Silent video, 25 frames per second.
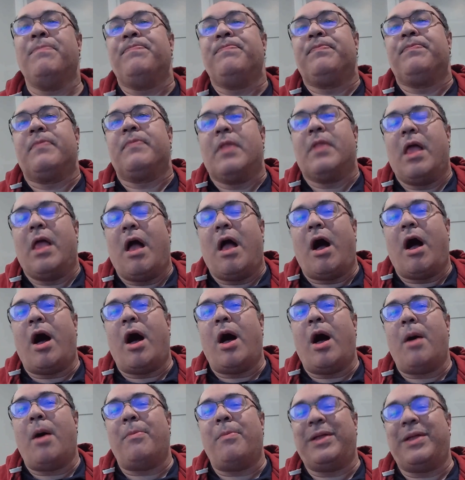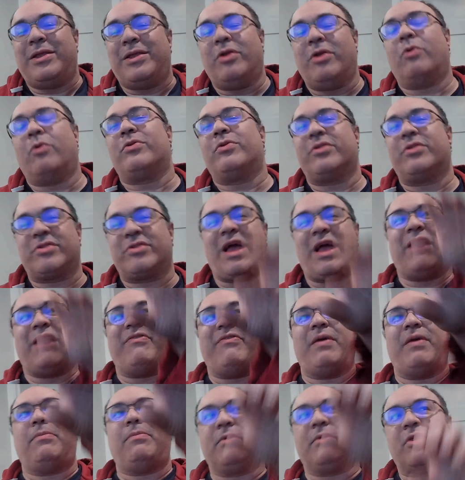and is just kind of able to
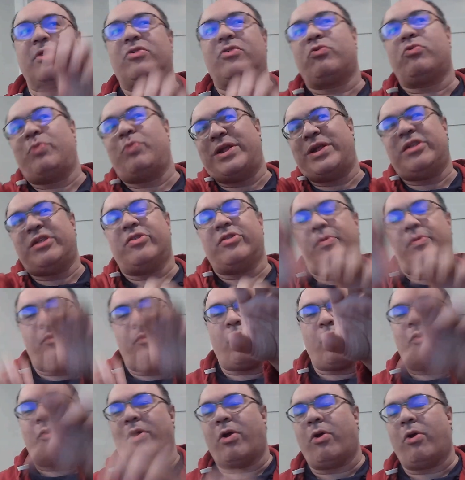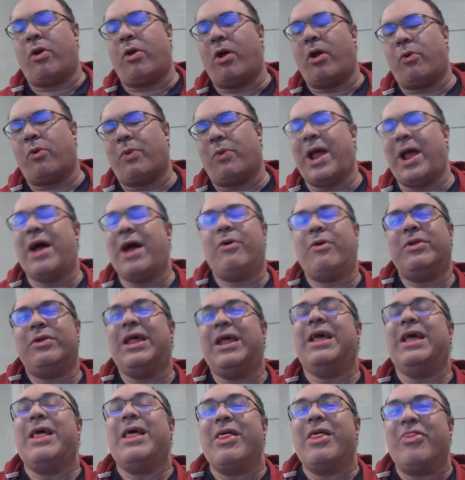switch them around.
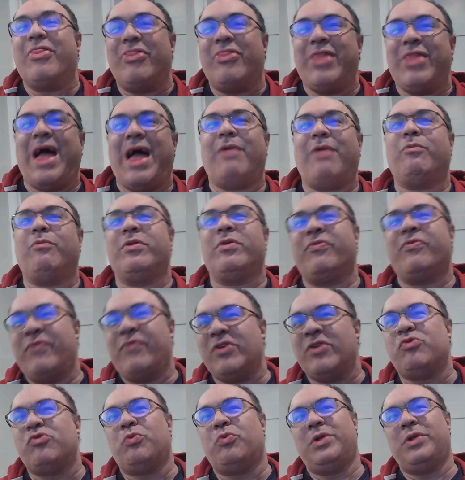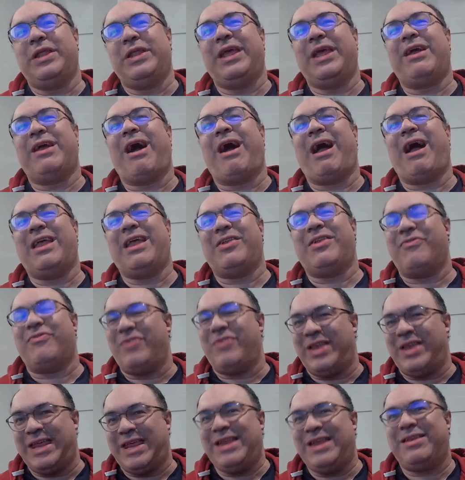That was visually kind of neat.
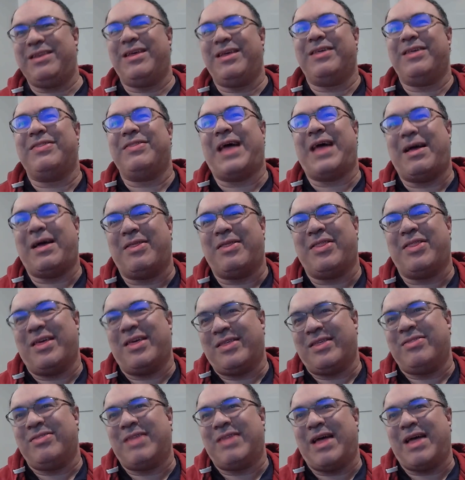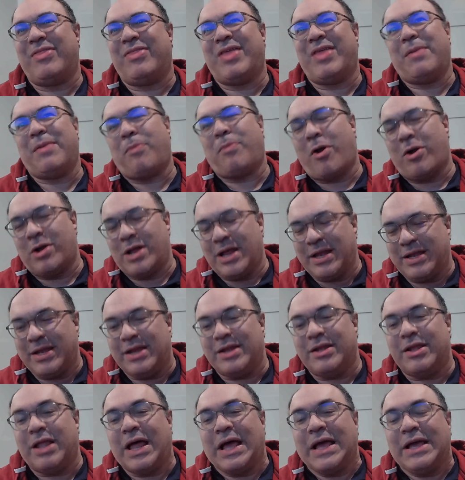That part I did like.
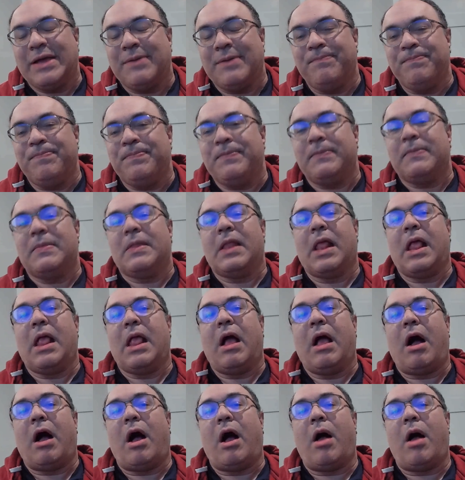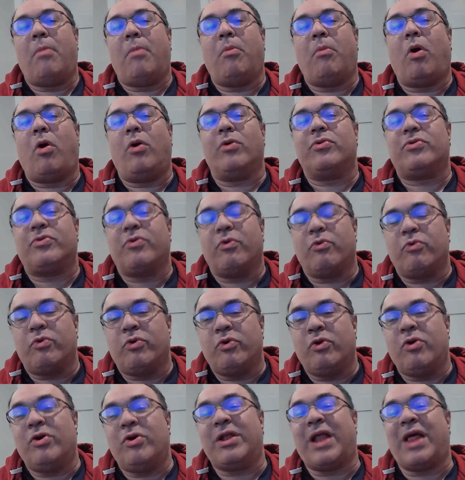Also good. I
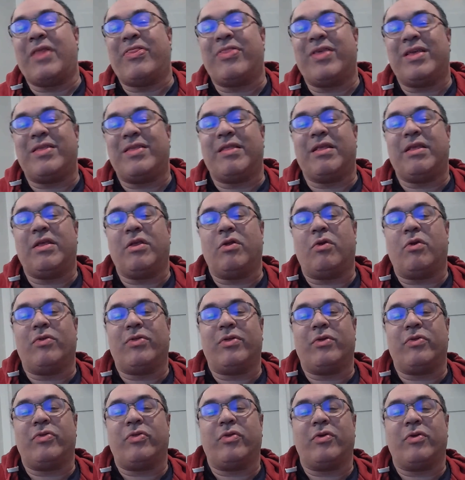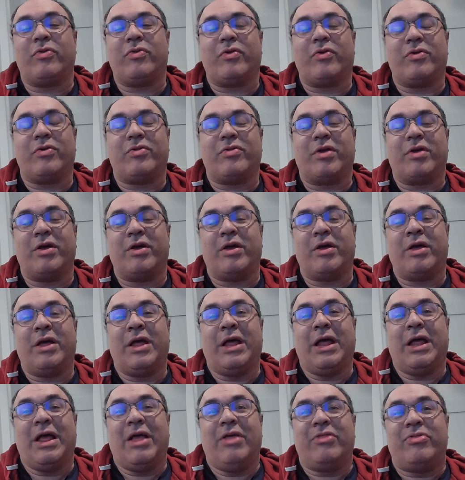think there's a
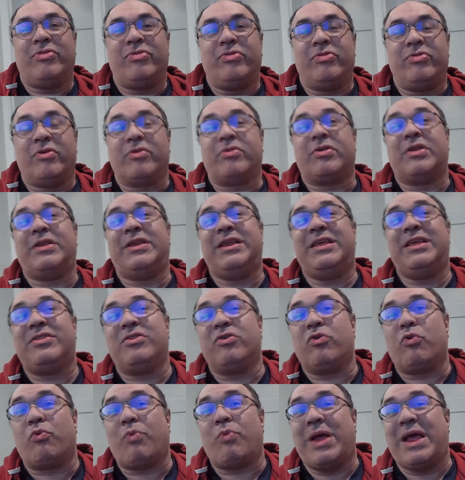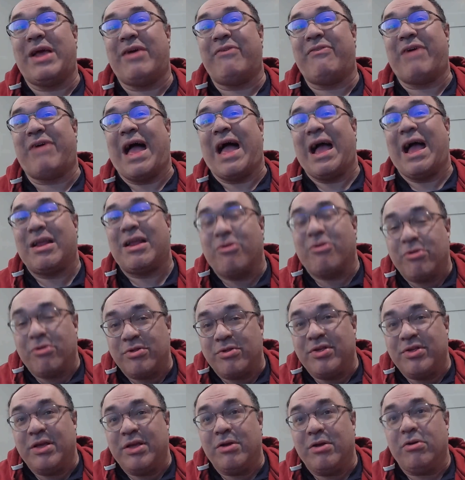decent array of actors
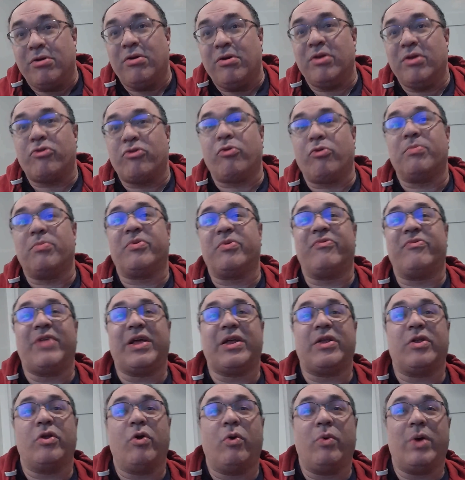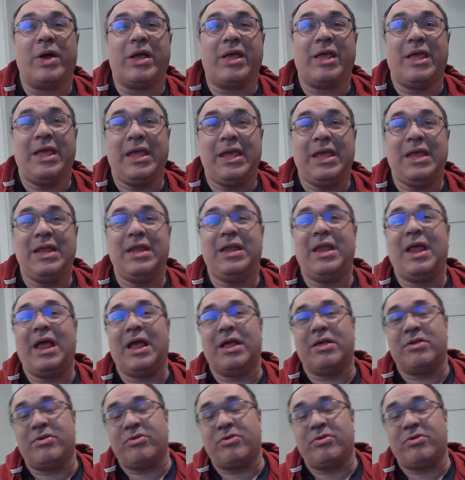here in terms of like Noah Keane as